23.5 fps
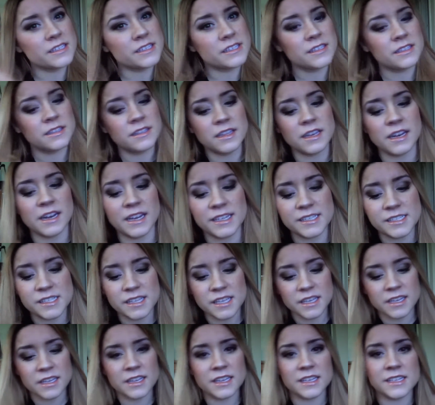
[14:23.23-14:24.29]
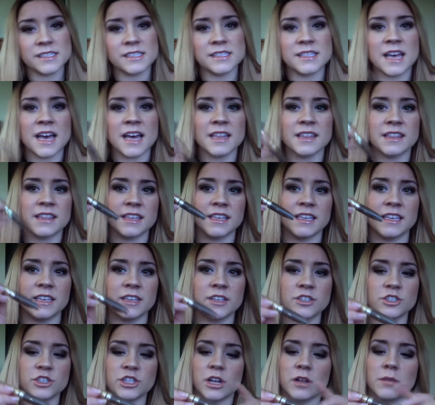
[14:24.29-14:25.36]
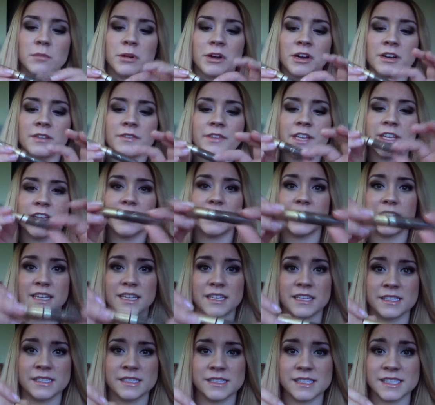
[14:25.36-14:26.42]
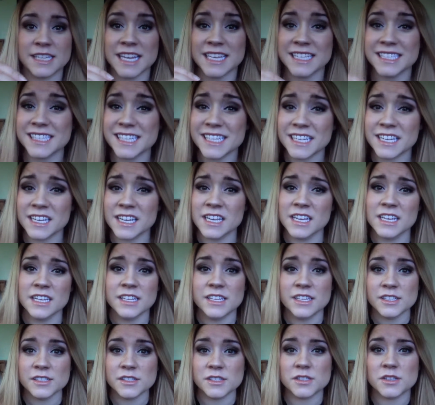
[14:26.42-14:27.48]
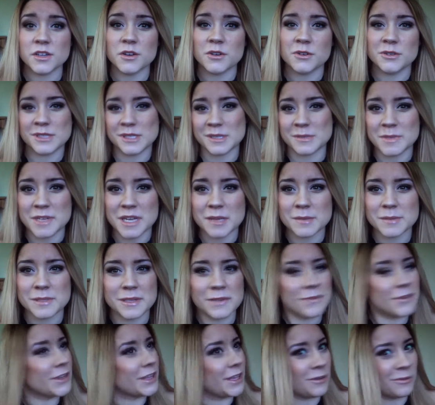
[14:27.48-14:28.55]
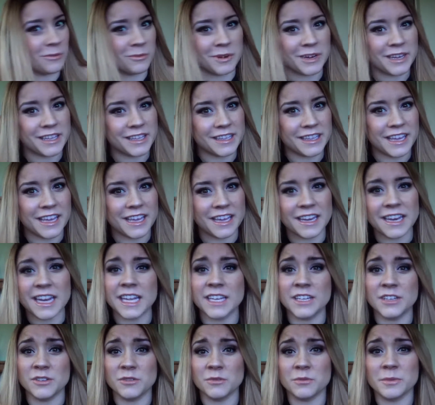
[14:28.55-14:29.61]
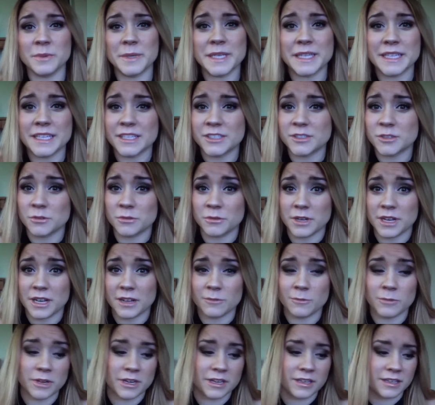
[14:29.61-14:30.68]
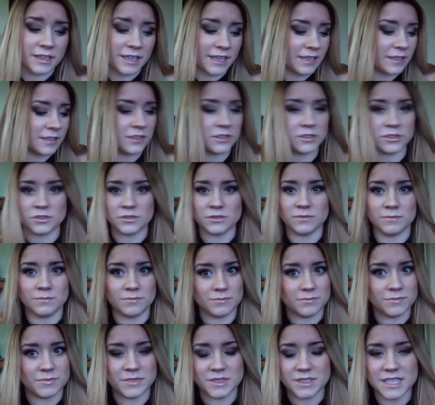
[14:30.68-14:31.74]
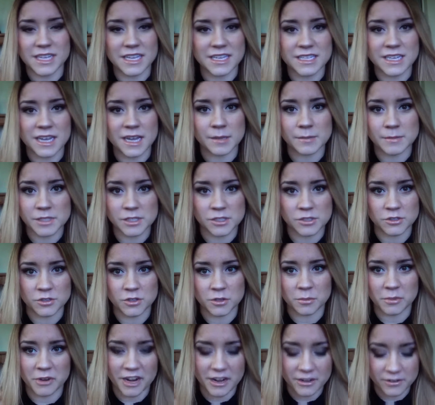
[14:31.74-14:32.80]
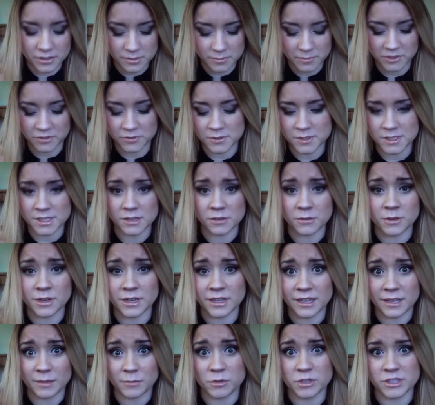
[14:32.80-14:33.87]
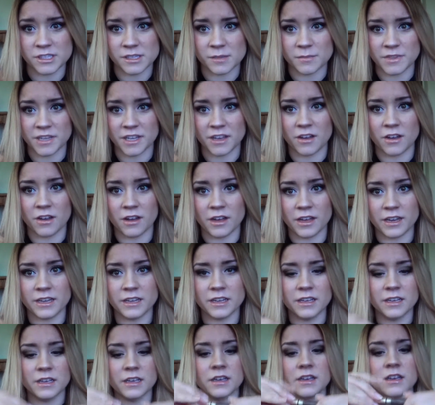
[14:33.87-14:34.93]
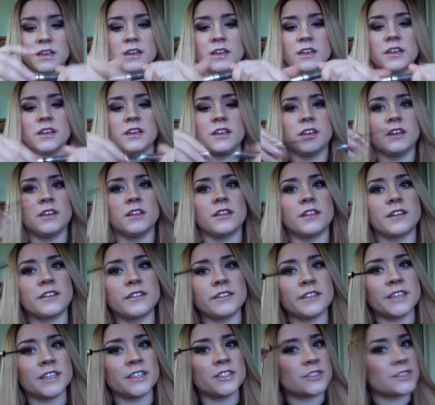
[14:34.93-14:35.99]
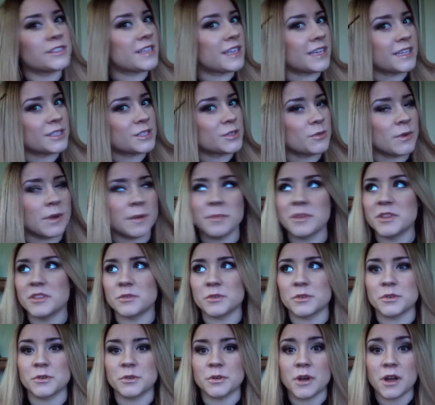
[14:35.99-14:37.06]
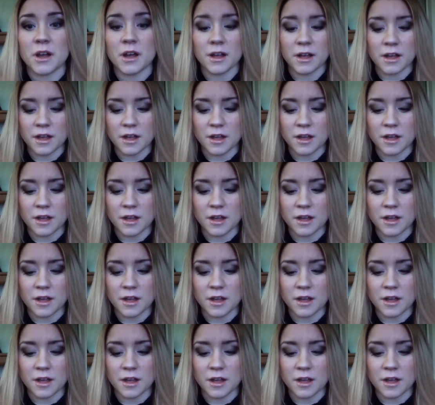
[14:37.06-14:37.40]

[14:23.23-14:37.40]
the nice thing is that the gel part of it is tinted, so sometimes if you're like running late and you really don't want to like take time to do your brows, but you still want to like put something on, literally just like swipe it through.